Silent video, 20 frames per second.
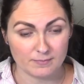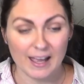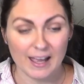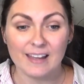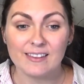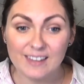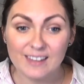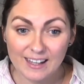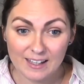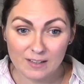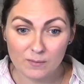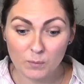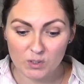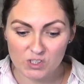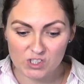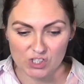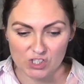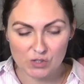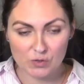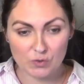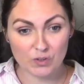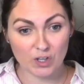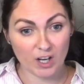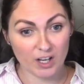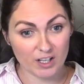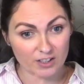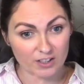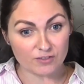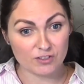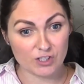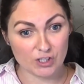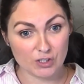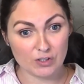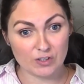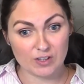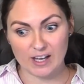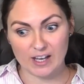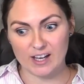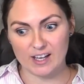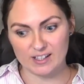And then once you kind of do
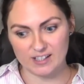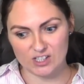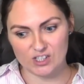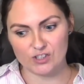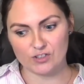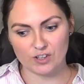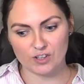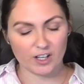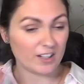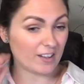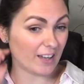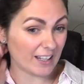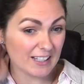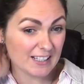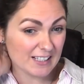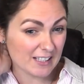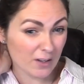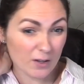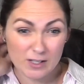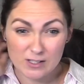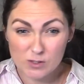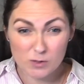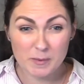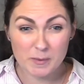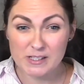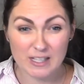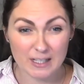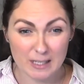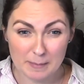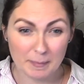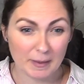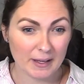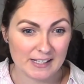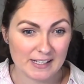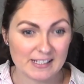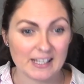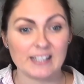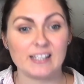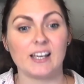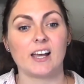that initial and it's almost like a play
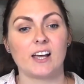date,